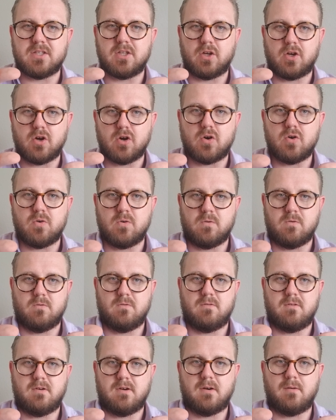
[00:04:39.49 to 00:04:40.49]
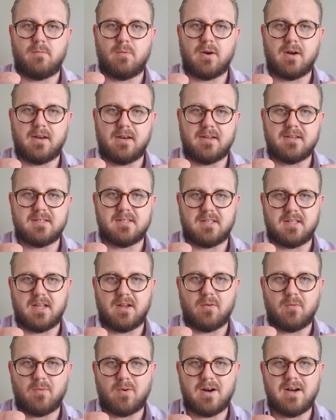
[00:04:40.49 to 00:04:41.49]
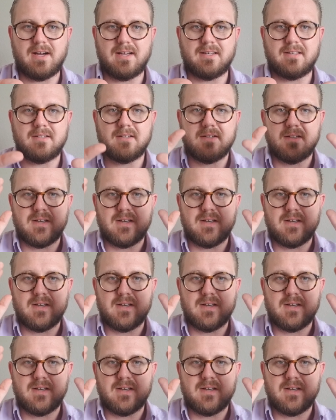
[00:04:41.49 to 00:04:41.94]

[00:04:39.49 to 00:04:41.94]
the goal of what it is that they want.